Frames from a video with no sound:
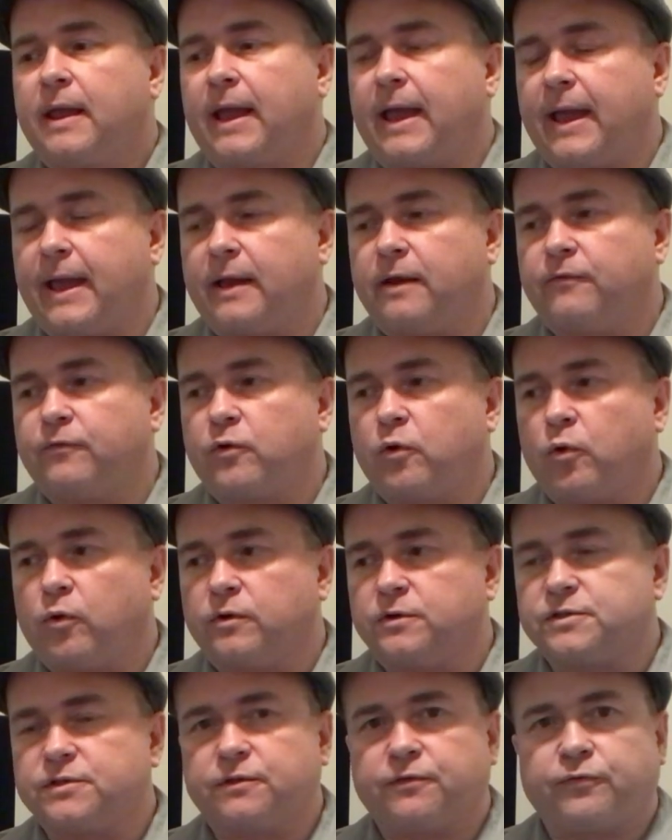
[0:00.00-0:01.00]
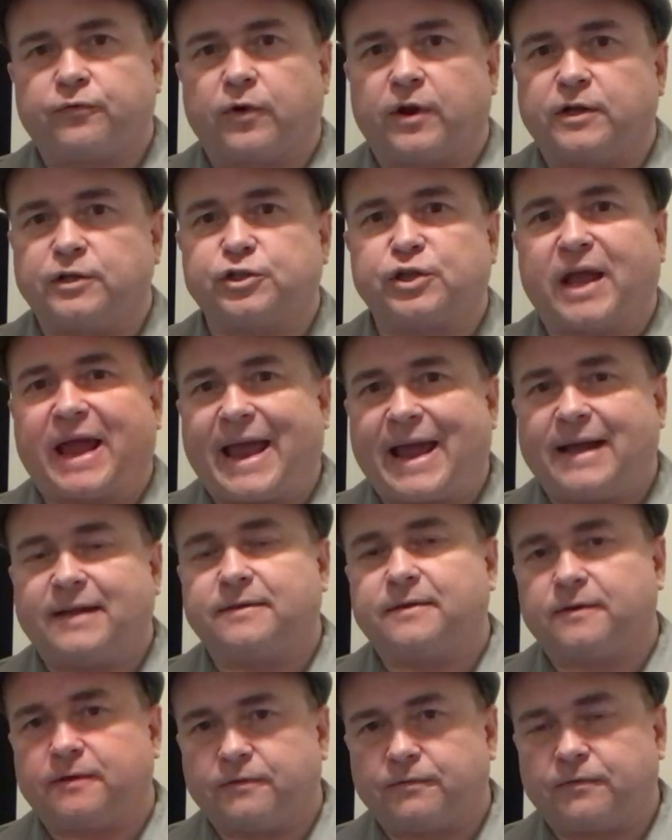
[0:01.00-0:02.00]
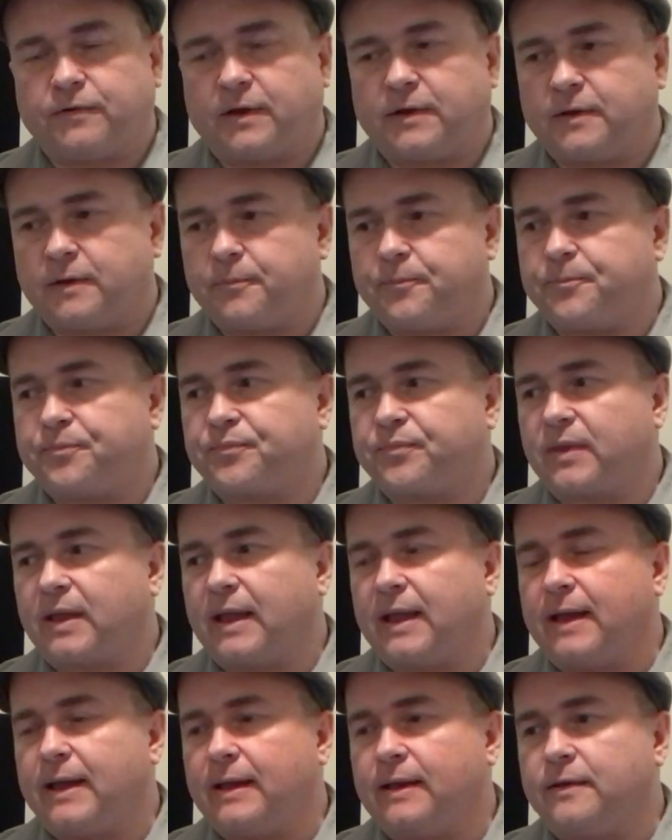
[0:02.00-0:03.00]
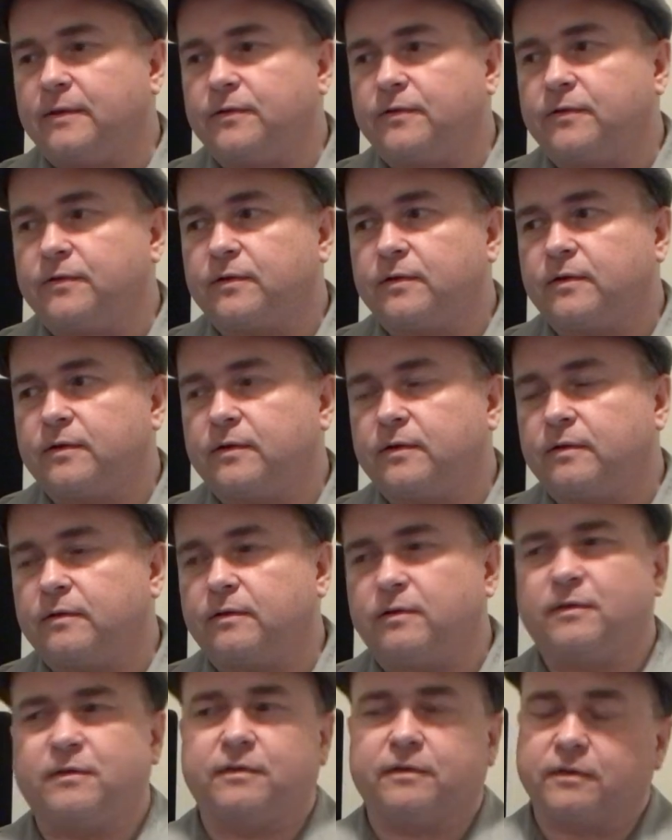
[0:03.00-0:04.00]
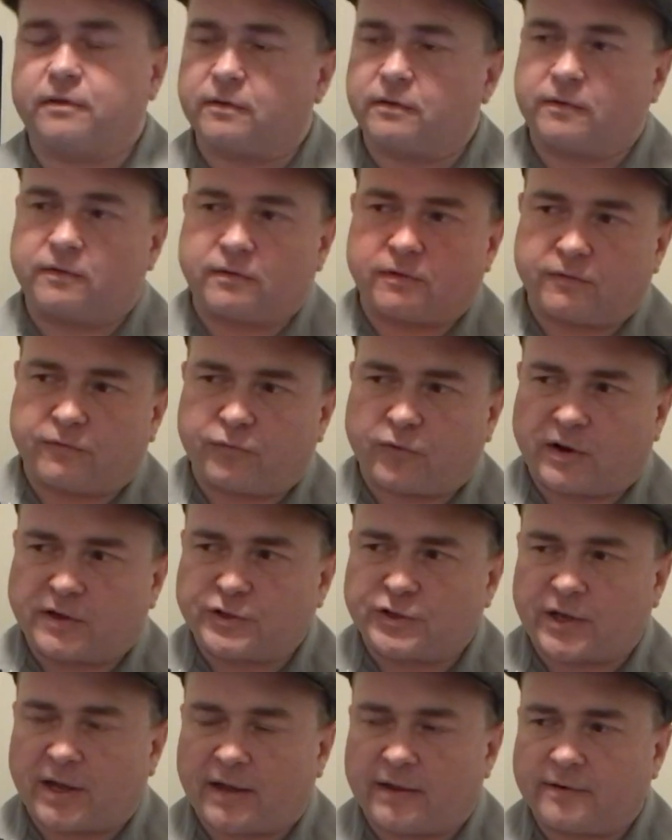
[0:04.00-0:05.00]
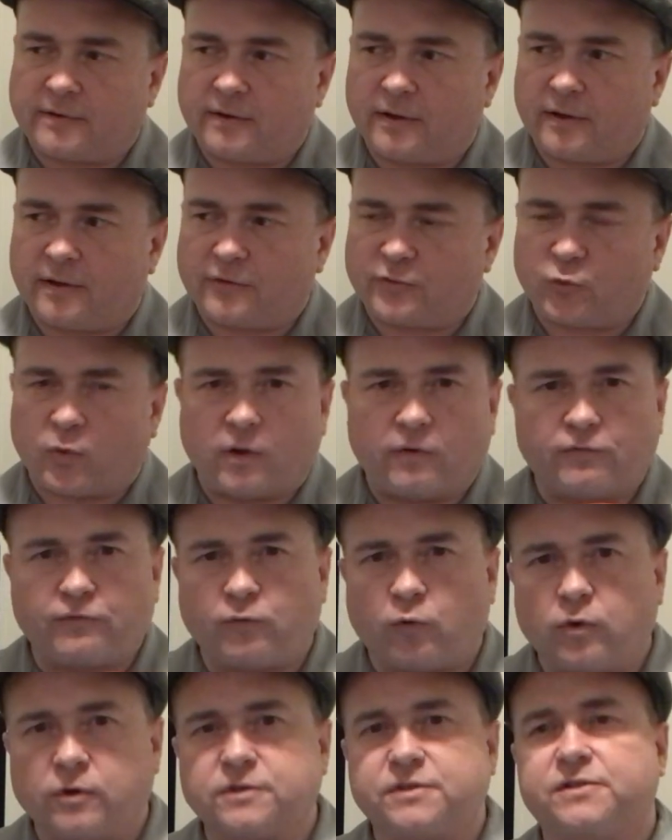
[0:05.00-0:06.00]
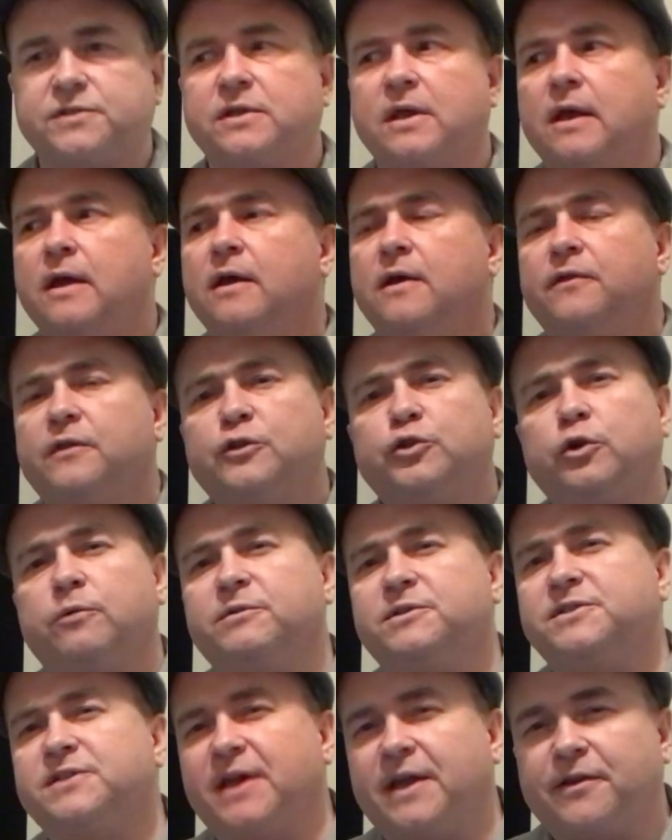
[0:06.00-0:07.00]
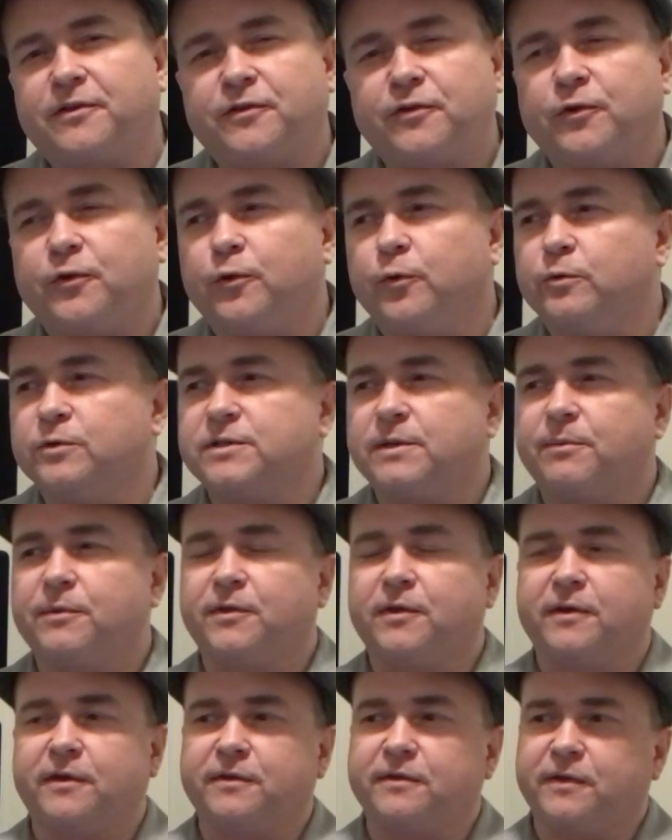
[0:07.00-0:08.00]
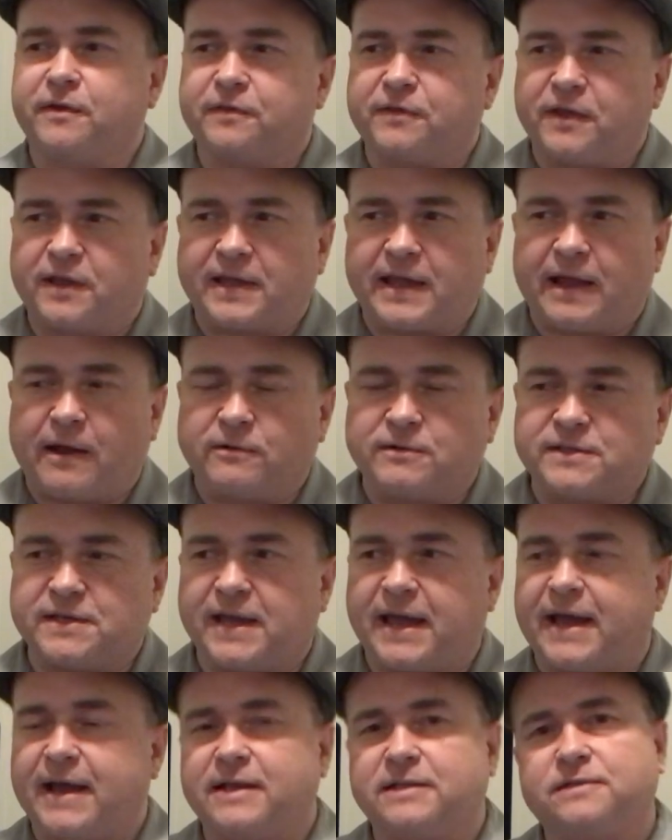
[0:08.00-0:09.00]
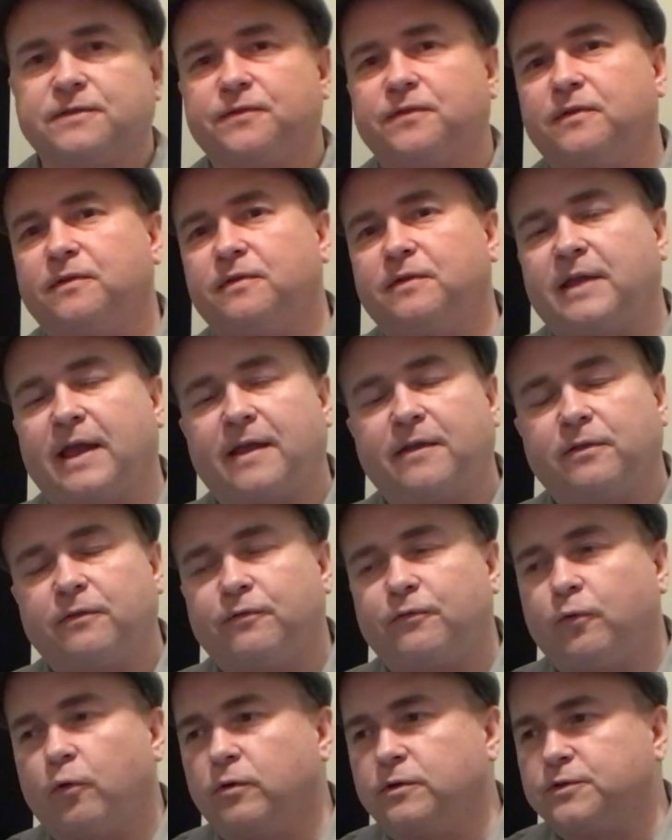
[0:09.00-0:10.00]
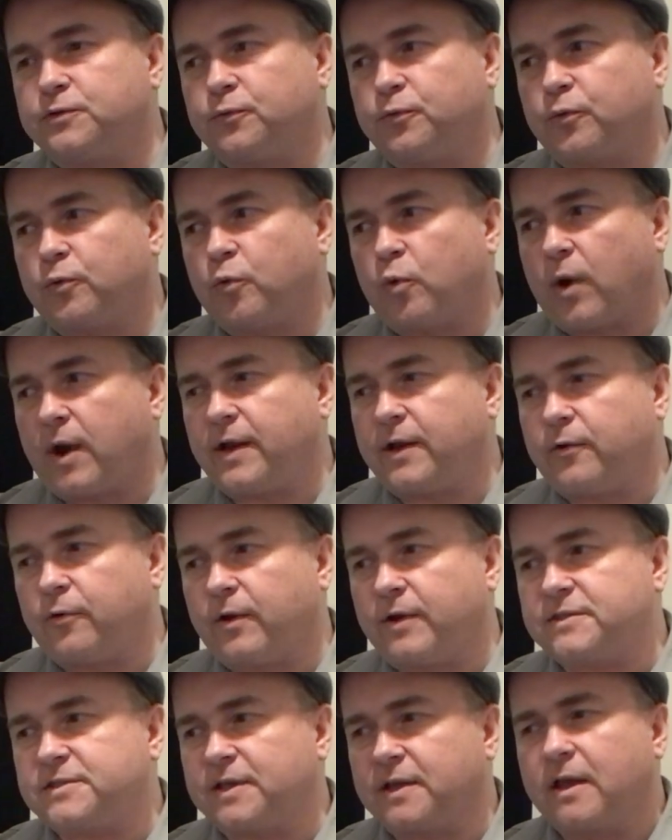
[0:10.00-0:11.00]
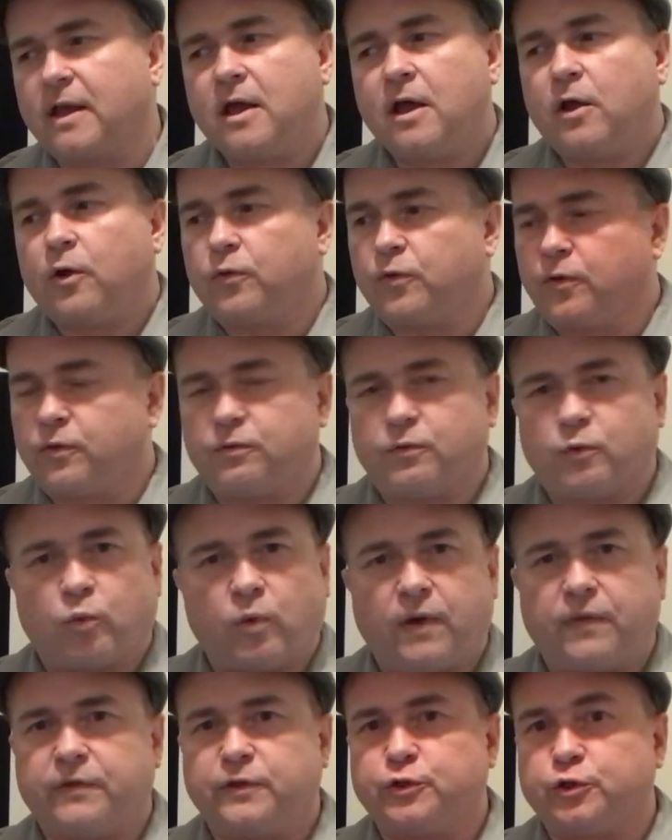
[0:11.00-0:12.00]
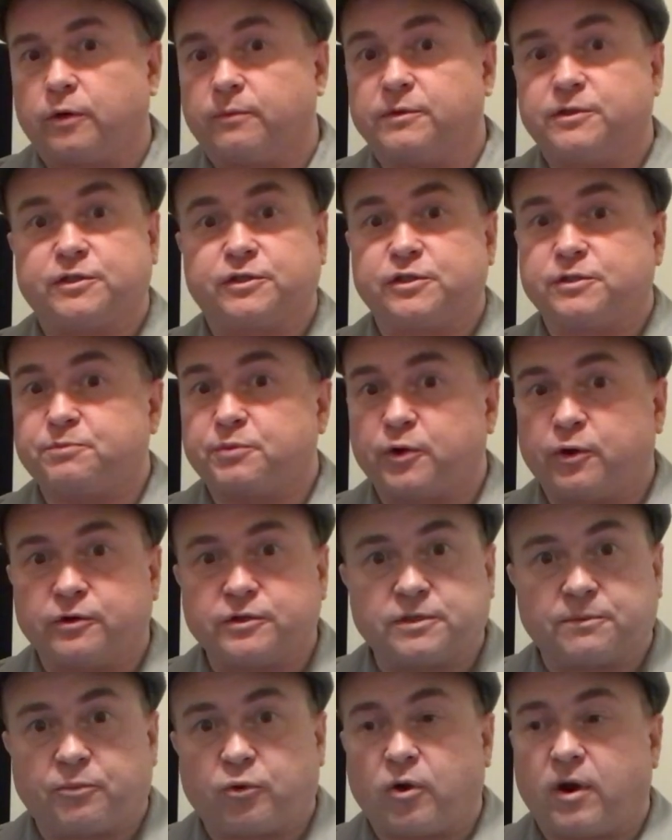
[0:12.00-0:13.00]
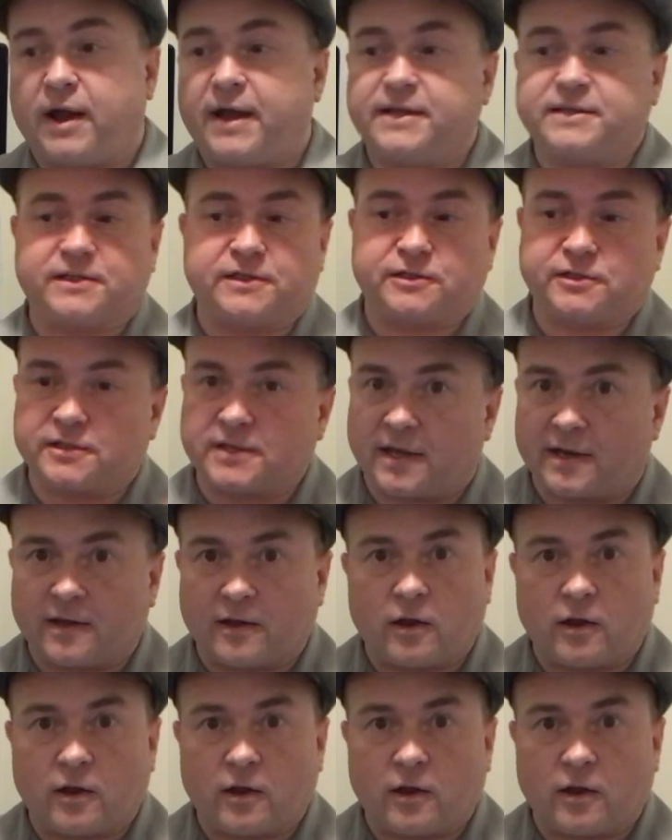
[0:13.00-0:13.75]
And of course, the French had to defend it. And the French had 12 forts. The Germans take two. Some of the accounts he has of taking the forts are quite interesting. The one, the Germans, it's just pure surprise. They just kind of